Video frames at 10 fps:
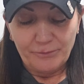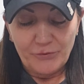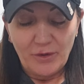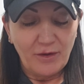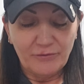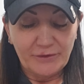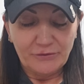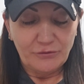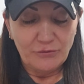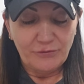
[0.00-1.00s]
you have like
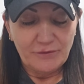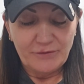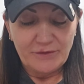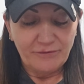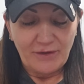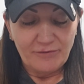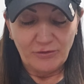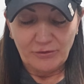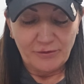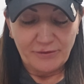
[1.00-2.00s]
a 250, a
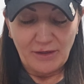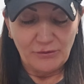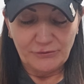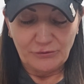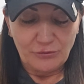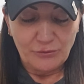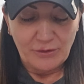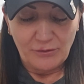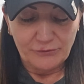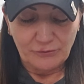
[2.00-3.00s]
500, 1,000,
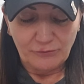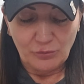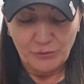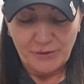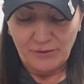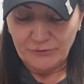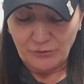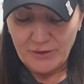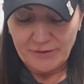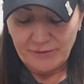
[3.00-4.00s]
2,000, or 4,000,
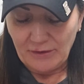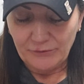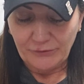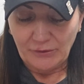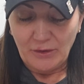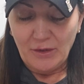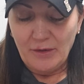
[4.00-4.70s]
or 8,000.